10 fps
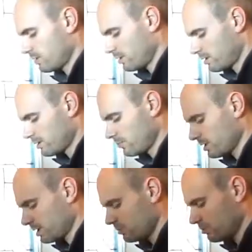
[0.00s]
and then we'll
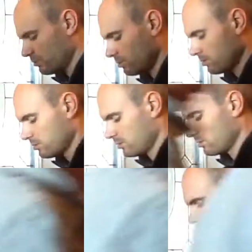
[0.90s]
get you
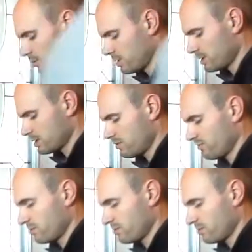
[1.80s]
all by yourself.